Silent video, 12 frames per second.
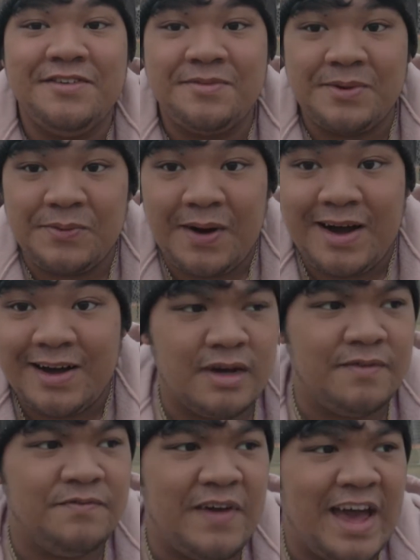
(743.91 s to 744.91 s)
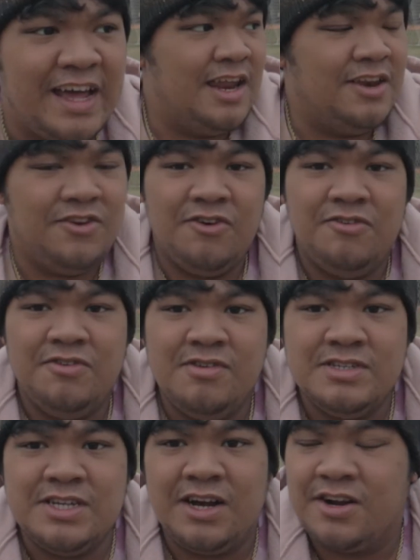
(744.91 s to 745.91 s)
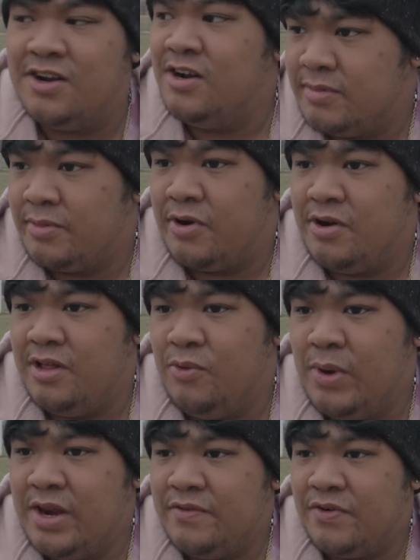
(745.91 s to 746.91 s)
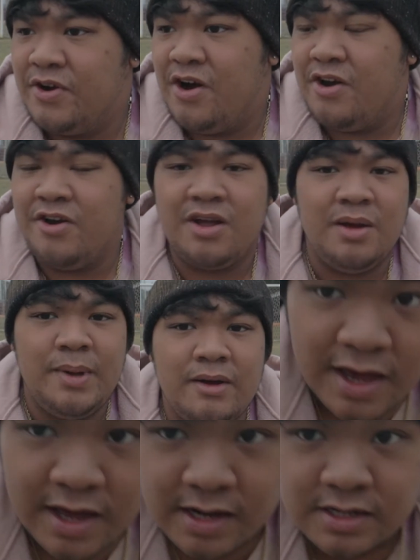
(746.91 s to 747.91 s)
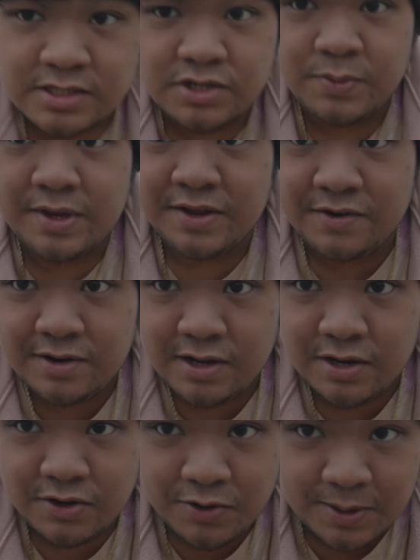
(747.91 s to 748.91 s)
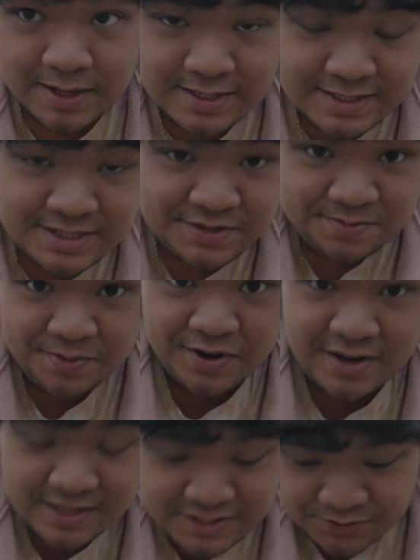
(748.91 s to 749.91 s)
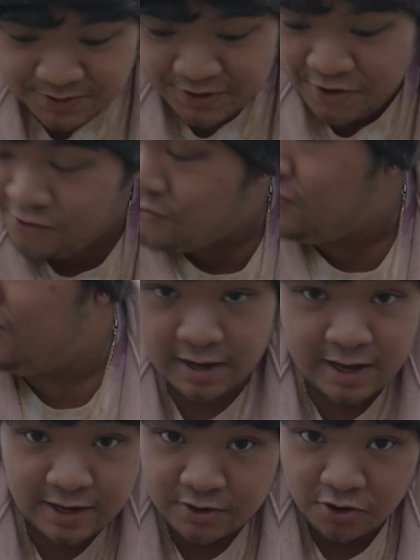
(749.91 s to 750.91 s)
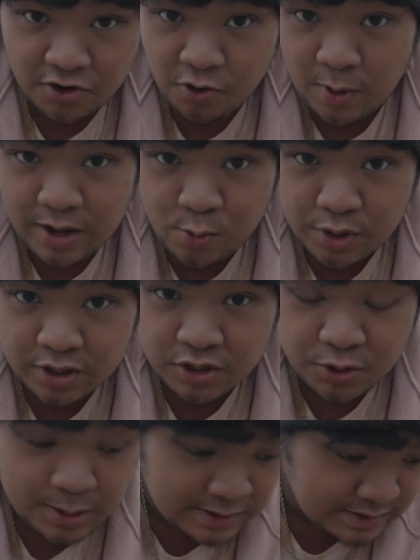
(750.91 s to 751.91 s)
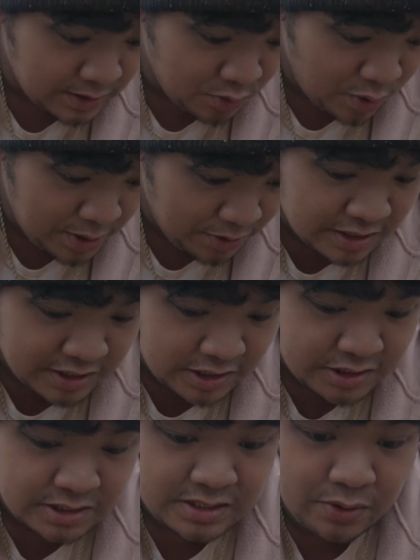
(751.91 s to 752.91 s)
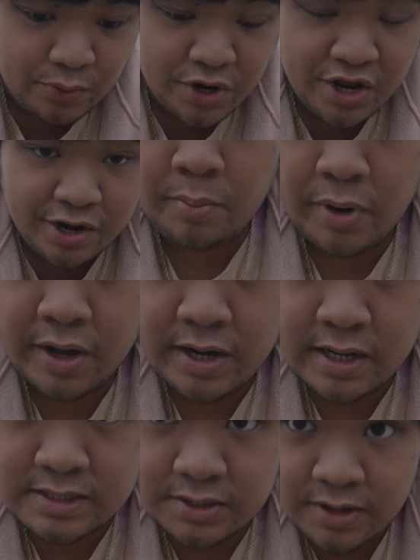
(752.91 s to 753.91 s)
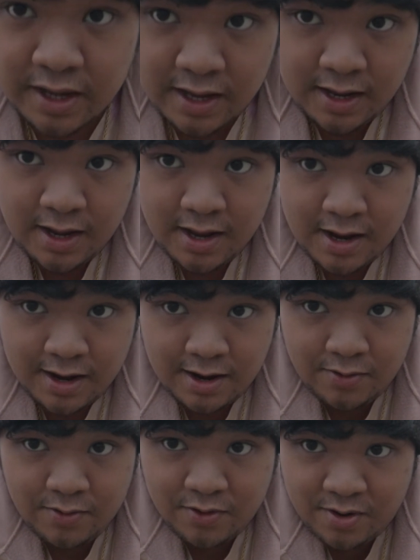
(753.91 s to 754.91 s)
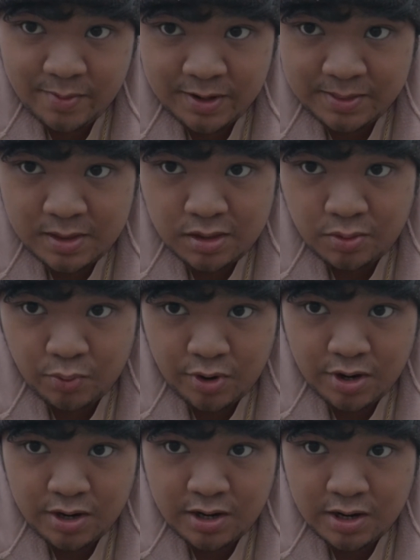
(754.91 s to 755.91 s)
It's been a while. I'm fat and I don't do soccer. I'm currently waiting for Connor to come out and so we can do this, but it's really cold. Again, don't know why he wanted to do this in the weather conditions that we're in, but it's okay. We're gonna make this work.